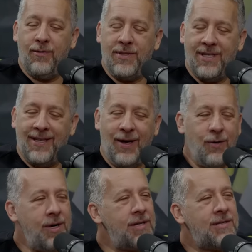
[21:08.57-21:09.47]
Was it
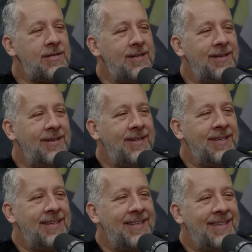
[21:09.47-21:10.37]
Lotus?
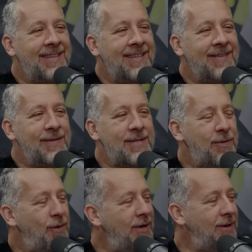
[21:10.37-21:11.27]
Don't remember. Was there
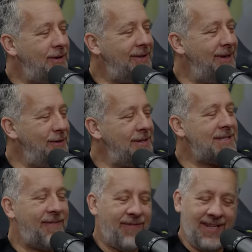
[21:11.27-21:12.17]
one called Lotus?
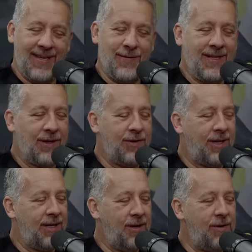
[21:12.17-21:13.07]
I feel like we learned a
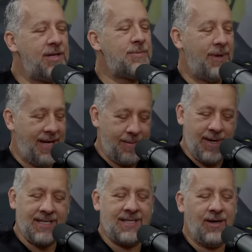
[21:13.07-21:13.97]
Lotus, but
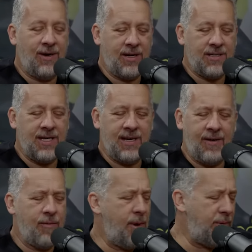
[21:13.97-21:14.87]
MS DOS. Yeah, I
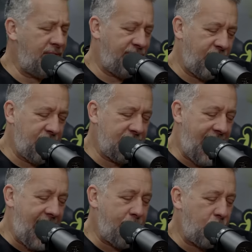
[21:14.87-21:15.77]
remember the first
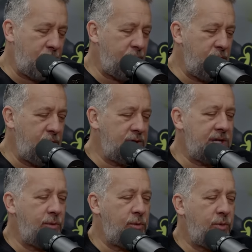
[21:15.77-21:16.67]
Apple computers
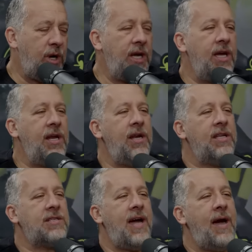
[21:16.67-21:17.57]
they would bring in, and
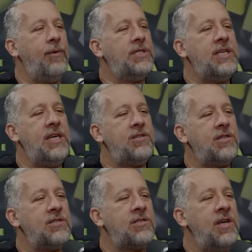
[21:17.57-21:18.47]
this guy would teach
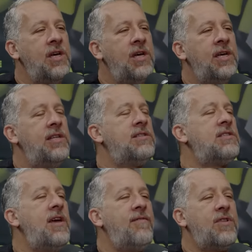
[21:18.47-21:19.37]
us in
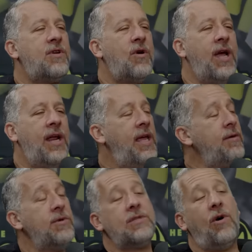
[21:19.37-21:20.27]
seventh grade. He
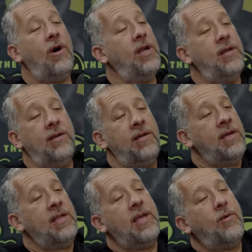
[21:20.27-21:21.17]
was on it.
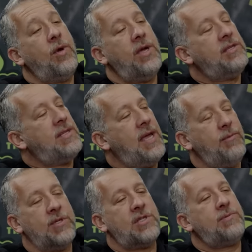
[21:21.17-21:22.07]
Like we, his name
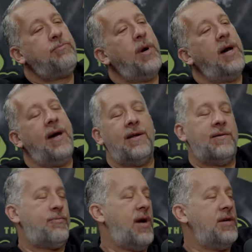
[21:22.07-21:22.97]
was Sp- I
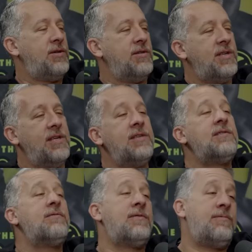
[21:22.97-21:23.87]
probably shouldn't say it.
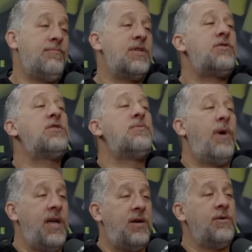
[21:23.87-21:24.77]
his Mr.
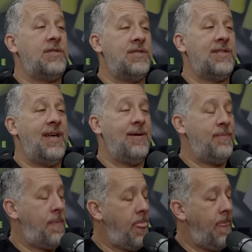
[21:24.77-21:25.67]
Spike was his yeah. name.
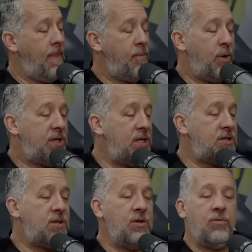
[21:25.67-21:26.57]
But this
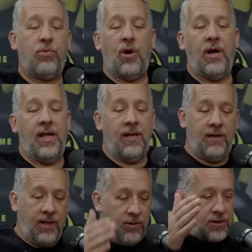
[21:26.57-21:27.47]
dude brought in
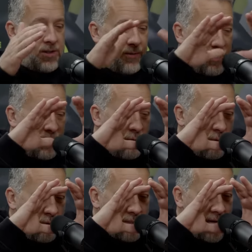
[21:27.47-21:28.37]
little. They were
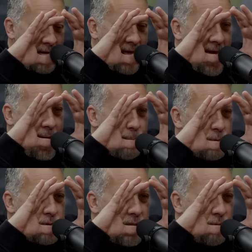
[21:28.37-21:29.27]
little tiny
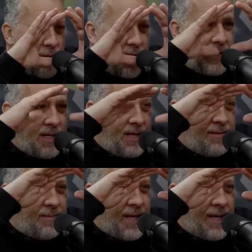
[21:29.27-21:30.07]
apples. They were like that.